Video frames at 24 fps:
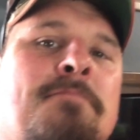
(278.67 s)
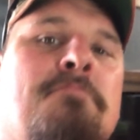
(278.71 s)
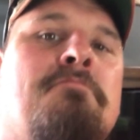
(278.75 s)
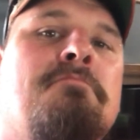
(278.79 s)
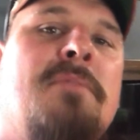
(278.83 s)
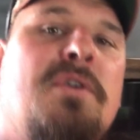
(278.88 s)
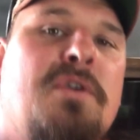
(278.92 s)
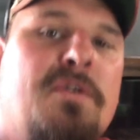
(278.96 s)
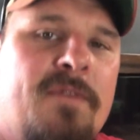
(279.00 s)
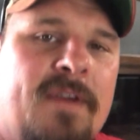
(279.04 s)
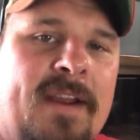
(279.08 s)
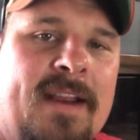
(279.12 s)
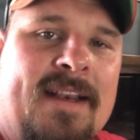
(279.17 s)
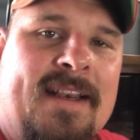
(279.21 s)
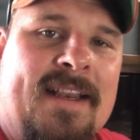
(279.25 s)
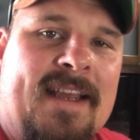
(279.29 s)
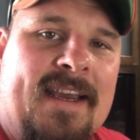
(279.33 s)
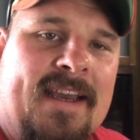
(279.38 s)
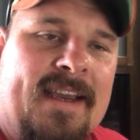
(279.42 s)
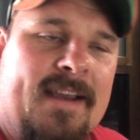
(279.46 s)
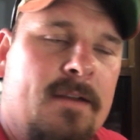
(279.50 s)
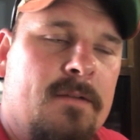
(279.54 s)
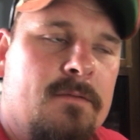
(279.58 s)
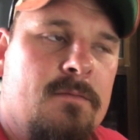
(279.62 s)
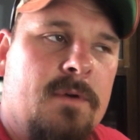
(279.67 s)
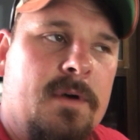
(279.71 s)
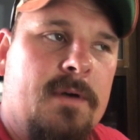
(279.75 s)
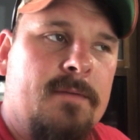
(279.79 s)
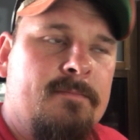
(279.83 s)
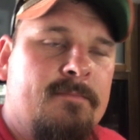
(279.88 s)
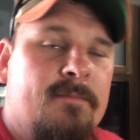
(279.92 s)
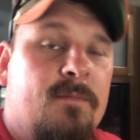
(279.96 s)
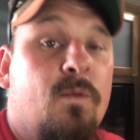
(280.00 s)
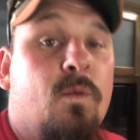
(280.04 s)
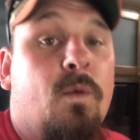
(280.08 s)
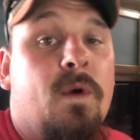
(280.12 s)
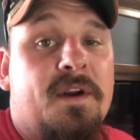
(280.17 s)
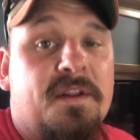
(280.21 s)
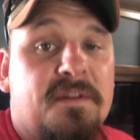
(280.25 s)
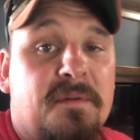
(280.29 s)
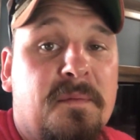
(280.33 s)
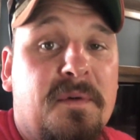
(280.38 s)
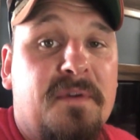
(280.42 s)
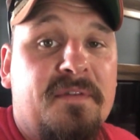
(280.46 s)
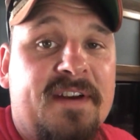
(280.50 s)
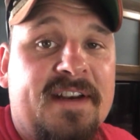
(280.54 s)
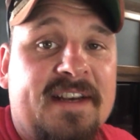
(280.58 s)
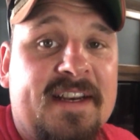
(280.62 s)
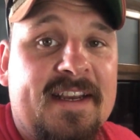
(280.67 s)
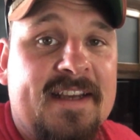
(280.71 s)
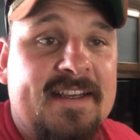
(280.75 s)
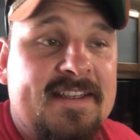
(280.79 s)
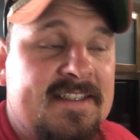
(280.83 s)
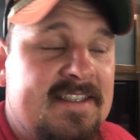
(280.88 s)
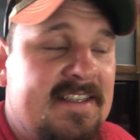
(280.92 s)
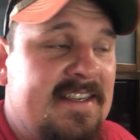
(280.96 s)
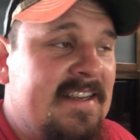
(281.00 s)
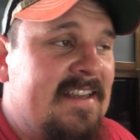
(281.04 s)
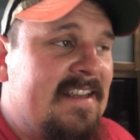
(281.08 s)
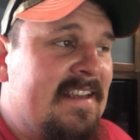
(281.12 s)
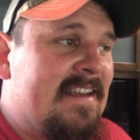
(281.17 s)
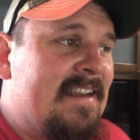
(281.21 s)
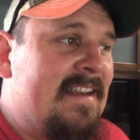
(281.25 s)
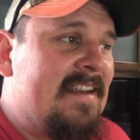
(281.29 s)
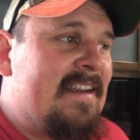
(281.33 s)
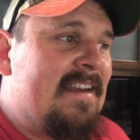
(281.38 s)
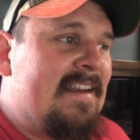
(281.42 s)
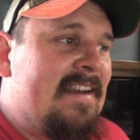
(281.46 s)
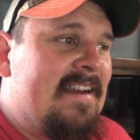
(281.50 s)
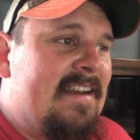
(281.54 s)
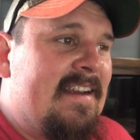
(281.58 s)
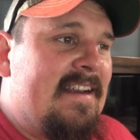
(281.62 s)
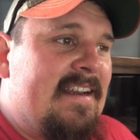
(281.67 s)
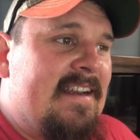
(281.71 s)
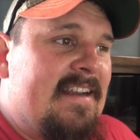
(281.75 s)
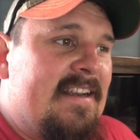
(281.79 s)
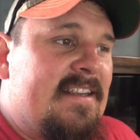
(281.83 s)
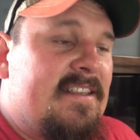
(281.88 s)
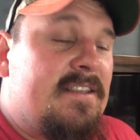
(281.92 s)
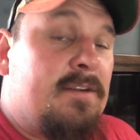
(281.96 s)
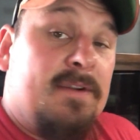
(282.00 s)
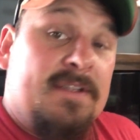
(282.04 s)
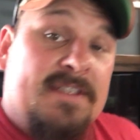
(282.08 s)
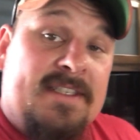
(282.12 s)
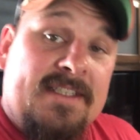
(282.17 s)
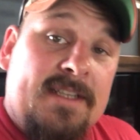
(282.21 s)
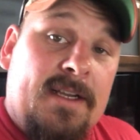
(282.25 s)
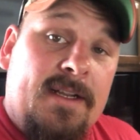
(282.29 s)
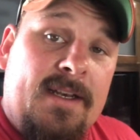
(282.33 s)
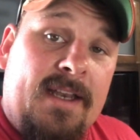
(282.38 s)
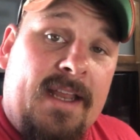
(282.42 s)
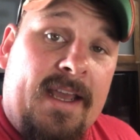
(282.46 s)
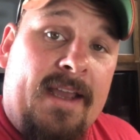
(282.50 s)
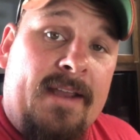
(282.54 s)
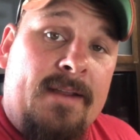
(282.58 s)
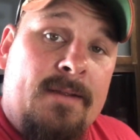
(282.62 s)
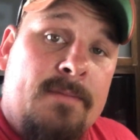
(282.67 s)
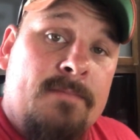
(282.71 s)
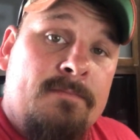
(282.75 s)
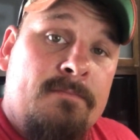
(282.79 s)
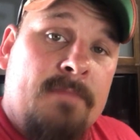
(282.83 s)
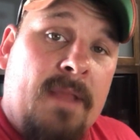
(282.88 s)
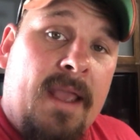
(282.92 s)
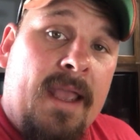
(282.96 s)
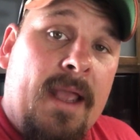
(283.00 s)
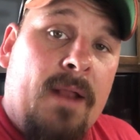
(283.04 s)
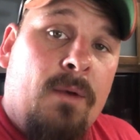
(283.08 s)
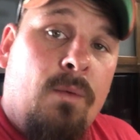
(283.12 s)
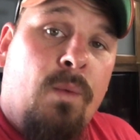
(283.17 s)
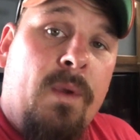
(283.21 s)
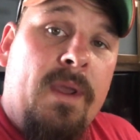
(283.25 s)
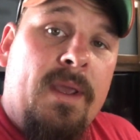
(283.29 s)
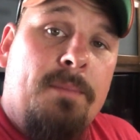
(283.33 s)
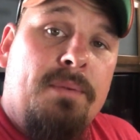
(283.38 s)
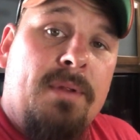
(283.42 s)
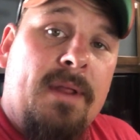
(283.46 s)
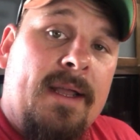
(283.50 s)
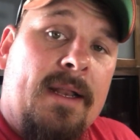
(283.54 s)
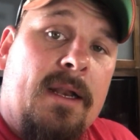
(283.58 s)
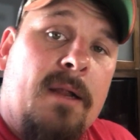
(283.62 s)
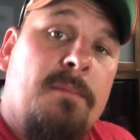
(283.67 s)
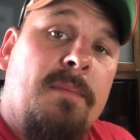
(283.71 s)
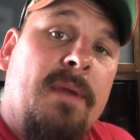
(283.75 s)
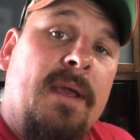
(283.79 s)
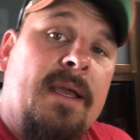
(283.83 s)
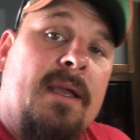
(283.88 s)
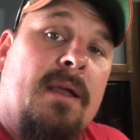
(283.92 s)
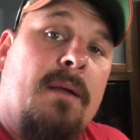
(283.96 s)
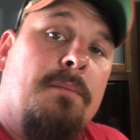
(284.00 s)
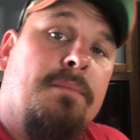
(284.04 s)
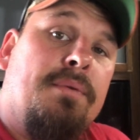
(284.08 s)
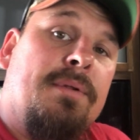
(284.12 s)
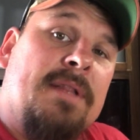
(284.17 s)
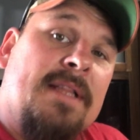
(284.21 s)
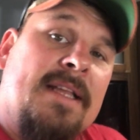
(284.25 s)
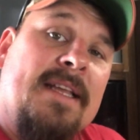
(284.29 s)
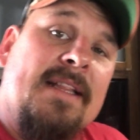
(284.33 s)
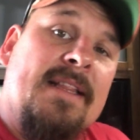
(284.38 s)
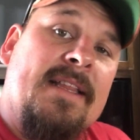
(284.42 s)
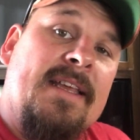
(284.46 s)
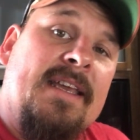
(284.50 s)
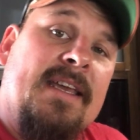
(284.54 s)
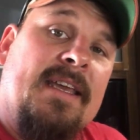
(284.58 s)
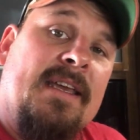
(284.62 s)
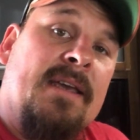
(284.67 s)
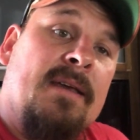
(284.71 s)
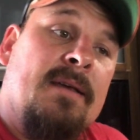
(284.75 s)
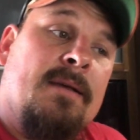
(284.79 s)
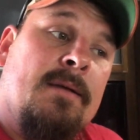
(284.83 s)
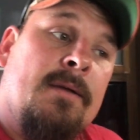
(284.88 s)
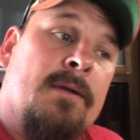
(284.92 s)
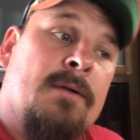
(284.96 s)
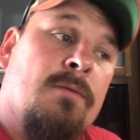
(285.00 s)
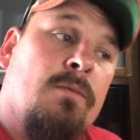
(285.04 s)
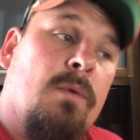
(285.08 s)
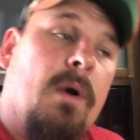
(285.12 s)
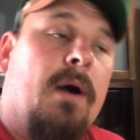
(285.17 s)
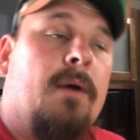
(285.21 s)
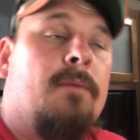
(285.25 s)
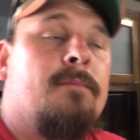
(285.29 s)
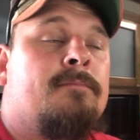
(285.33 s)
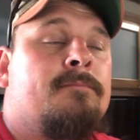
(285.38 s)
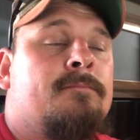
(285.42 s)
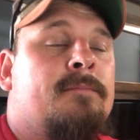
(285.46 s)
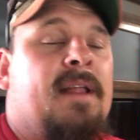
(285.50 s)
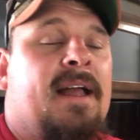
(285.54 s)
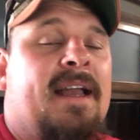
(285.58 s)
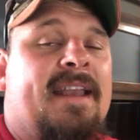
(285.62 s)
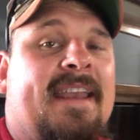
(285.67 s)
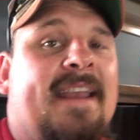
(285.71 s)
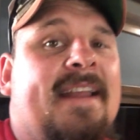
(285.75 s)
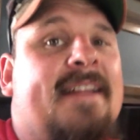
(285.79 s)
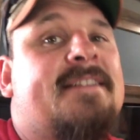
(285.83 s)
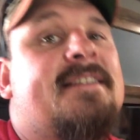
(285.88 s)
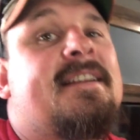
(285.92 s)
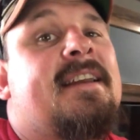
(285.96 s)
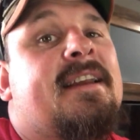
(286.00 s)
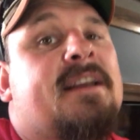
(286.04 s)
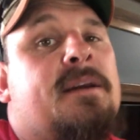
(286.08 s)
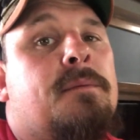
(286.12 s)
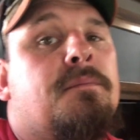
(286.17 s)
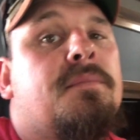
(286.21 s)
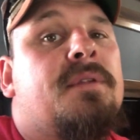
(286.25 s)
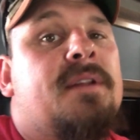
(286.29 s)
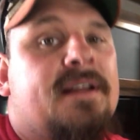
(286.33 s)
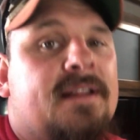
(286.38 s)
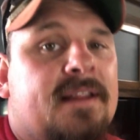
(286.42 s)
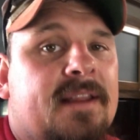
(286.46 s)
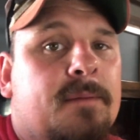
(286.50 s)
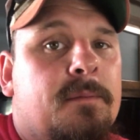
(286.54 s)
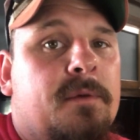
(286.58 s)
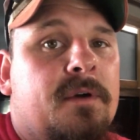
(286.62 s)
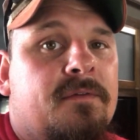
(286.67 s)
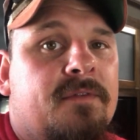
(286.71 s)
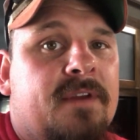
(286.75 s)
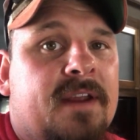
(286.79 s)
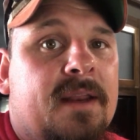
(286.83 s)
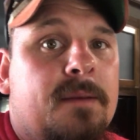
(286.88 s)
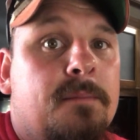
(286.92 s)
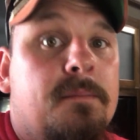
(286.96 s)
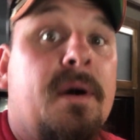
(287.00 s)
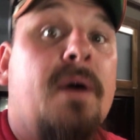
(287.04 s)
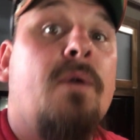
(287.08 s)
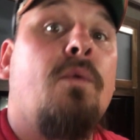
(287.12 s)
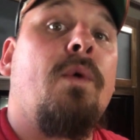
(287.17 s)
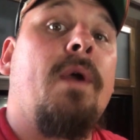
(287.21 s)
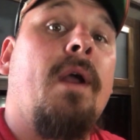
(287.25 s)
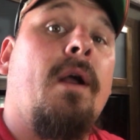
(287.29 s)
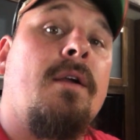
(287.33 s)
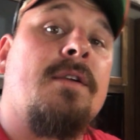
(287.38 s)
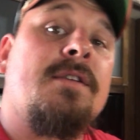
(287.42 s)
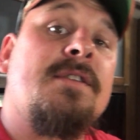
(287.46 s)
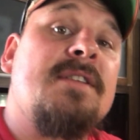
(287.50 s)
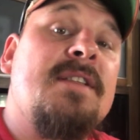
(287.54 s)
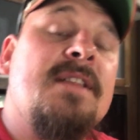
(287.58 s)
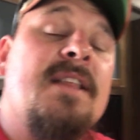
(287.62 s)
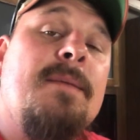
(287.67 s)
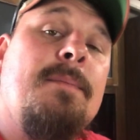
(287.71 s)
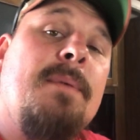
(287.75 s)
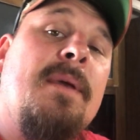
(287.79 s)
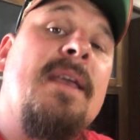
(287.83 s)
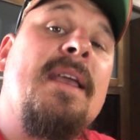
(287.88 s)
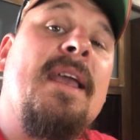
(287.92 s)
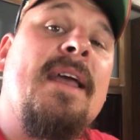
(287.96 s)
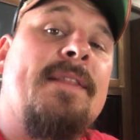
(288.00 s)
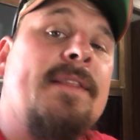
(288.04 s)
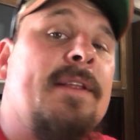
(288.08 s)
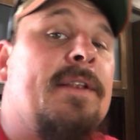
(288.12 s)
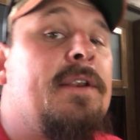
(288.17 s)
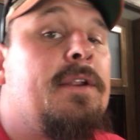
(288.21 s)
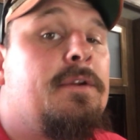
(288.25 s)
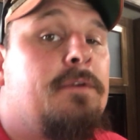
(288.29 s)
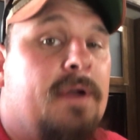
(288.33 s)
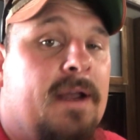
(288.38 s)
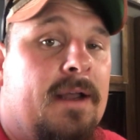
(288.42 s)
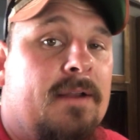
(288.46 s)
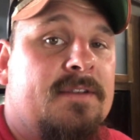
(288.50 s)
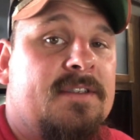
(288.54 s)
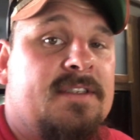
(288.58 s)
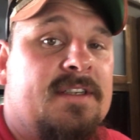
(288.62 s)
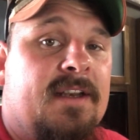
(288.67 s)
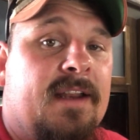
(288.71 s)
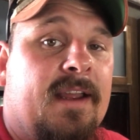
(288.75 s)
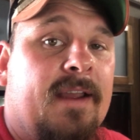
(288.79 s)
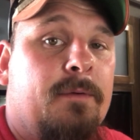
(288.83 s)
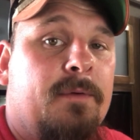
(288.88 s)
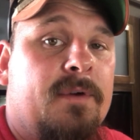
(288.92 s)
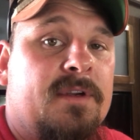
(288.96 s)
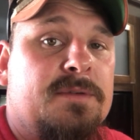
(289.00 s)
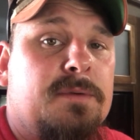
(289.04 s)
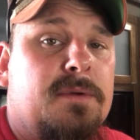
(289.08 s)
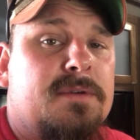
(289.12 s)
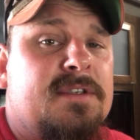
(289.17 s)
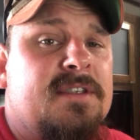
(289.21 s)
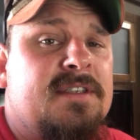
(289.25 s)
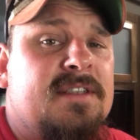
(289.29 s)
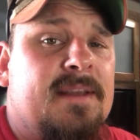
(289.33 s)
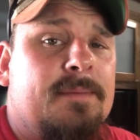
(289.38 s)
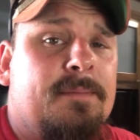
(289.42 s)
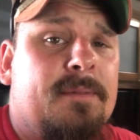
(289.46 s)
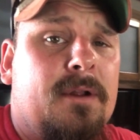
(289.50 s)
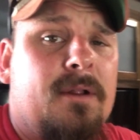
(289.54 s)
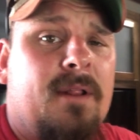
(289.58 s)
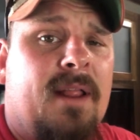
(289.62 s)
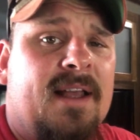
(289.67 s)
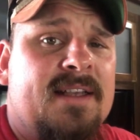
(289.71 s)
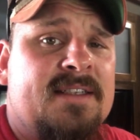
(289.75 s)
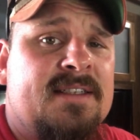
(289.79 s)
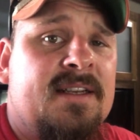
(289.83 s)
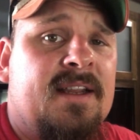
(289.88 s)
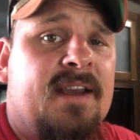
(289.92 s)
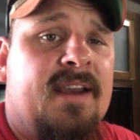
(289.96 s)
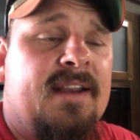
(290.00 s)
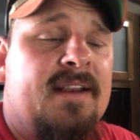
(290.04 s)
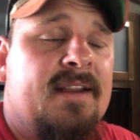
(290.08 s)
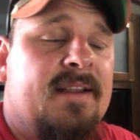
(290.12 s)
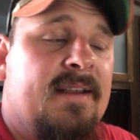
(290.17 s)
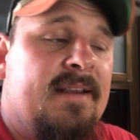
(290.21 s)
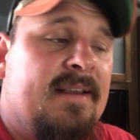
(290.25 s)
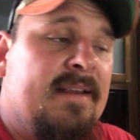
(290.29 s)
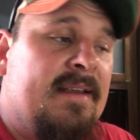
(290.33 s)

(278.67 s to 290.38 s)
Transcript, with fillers: moving day. Well, one of the moving days. So it's Sunday, and we plan on being completely, well, I can't say completely moved in, but we are sleeping at the new house tonight. We were supposed to sleep there last night.